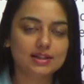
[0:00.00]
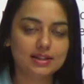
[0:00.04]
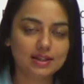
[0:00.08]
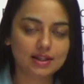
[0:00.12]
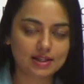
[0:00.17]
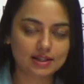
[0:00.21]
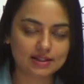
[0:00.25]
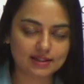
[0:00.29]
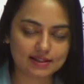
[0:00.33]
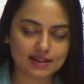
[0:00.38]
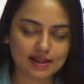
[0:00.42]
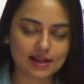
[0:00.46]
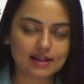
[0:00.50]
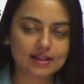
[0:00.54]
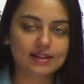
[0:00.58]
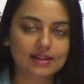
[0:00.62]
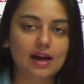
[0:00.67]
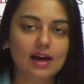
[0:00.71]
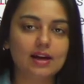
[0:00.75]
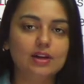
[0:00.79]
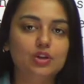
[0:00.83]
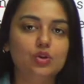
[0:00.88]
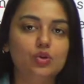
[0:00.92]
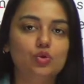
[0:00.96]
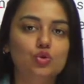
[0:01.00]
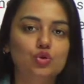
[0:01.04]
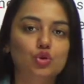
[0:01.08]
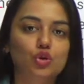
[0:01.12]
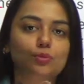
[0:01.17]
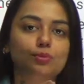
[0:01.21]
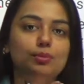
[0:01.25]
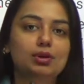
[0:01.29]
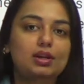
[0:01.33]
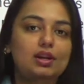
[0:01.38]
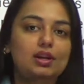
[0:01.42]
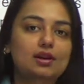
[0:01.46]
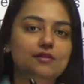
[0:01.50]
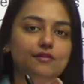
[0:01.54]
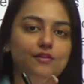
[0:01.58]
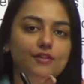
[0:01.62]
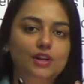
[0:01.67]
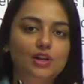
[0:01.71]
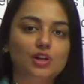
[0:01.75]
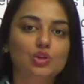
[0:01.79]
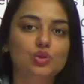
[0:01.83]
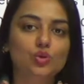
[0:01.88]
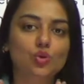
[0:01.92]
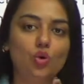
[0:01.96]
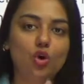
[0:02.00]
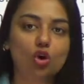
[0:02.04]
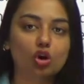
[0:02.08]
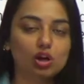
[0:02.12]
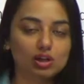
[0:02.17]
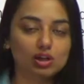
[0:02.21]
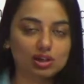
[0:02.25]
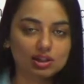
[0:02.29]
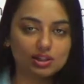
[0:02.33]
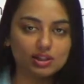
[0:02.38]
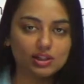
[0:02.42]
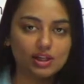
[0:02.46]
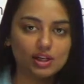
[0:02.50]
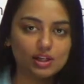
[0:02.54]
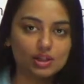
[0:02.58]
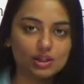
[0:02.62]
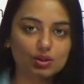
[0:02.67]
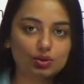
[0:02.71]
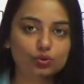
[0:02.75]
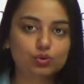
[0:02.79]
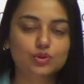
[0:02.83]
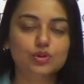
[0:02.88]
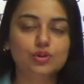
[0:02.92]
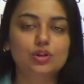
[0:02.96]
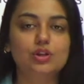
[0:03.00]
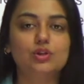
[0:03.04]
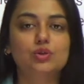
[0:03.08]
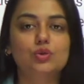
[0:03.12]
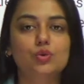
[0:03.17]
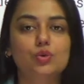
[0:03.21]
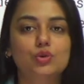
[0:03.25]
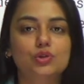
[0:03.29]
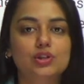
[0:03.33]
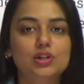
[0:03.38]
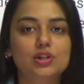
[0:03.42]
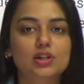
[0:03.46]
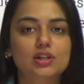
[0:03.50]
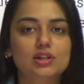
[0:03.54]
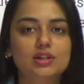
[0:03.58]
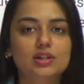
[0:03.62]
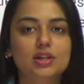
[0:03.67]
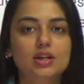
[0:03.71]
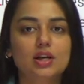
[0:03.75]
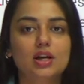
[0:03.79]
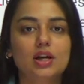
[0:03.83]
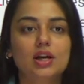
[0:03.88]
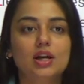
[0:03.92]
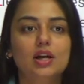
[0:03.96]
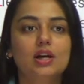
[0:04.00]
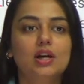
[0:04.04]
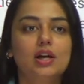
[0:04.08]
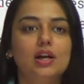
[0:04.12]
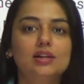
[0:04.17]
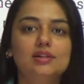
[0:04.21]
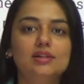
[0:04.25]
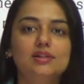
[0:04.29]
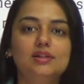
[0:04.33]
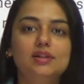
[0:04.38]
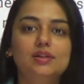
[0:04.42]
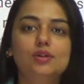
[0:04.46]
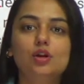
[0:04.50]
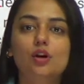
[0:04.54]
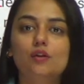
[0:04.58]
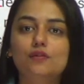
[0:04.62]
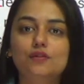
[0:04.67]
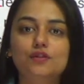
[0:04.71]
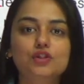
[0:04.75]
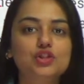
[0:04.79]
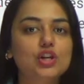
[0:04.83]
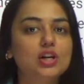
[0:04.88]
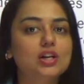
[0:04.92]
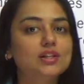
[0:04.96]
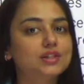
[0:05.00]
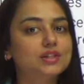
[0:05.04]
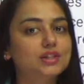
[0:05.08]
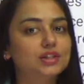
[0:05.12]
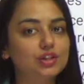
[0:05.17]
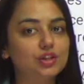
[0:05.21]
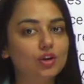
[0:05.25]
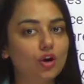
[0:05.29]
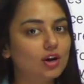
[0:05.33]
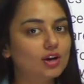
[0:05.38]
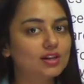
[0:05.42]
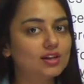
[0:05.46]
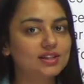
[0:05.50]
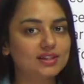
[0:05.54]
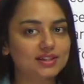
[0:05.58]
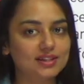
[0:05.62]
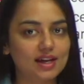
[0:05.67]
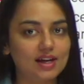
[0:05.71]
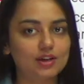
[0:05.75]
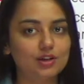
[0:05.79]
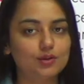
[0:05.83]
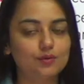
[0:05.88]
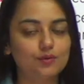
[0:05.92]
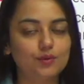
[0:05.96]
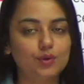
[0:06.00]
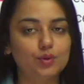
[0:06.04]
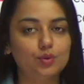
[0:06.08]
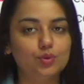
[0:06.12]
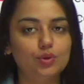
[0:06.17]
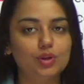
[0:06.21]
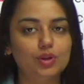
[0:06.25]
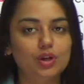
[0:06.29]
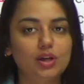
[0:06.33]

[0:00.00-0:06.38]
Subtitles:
he said that you should be referring to alternate news resources instead of just your state view.